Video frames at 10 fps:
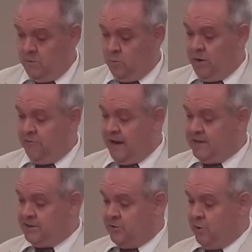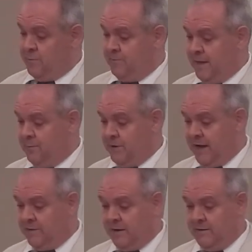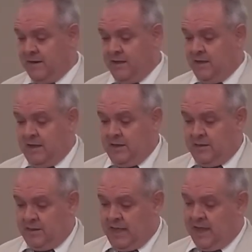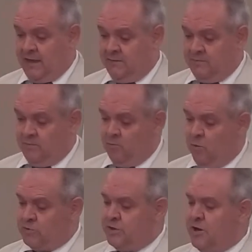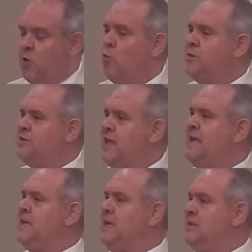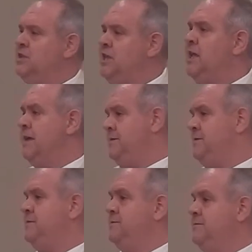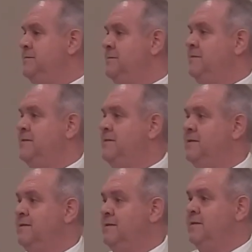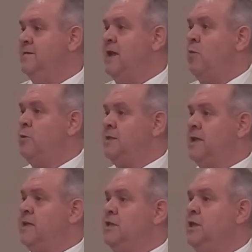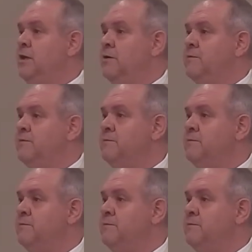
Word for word: we're raising a group of people now that they want to know what they can get, not what they can give.